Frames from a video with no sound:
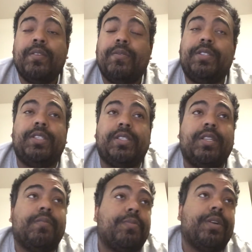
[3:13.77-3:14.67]
which is
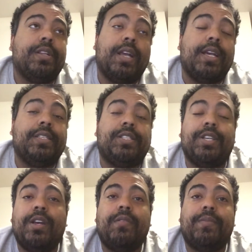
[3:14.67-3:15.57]
still pretty nice,
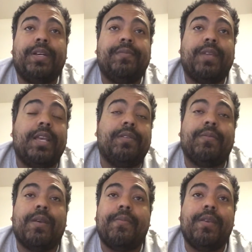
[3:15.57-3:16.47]
But
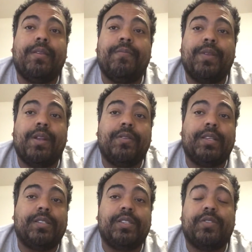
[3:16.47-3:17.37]

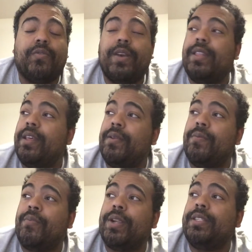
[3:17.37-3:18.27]
that's just the way that
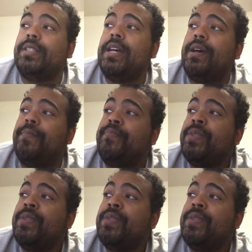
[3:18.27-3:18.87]
it breaks down.